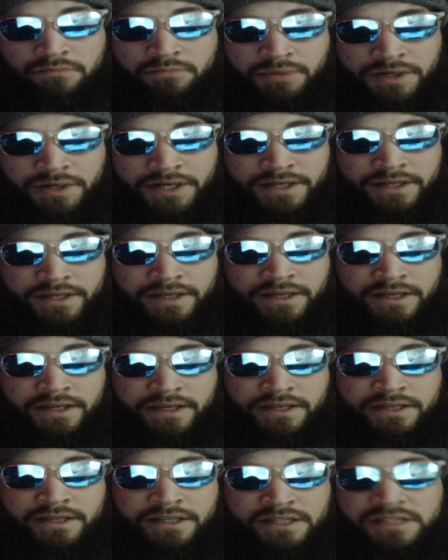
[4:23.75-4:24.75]
But
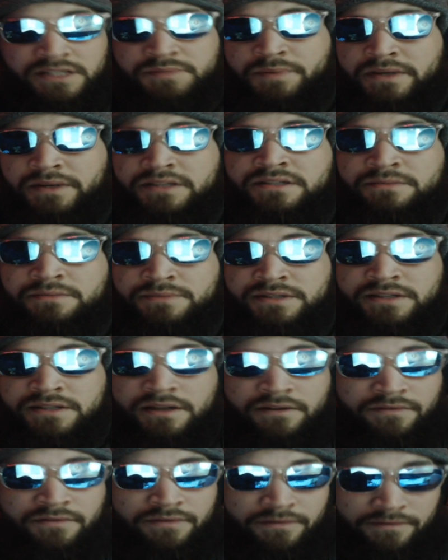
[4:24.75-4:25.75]
he's spitting some
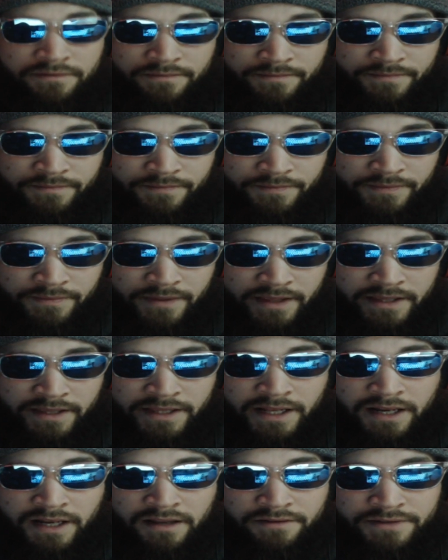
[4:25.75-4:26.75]
stuff and I
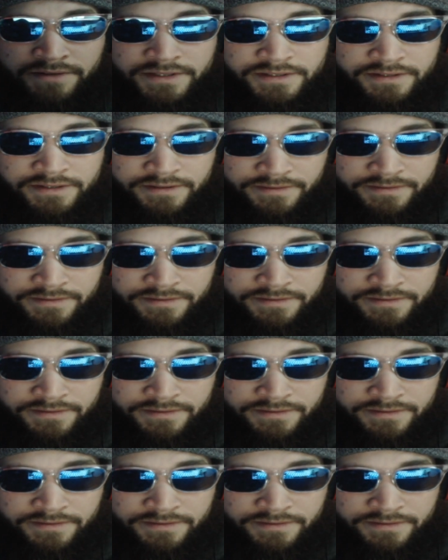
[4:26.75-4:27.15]
love it.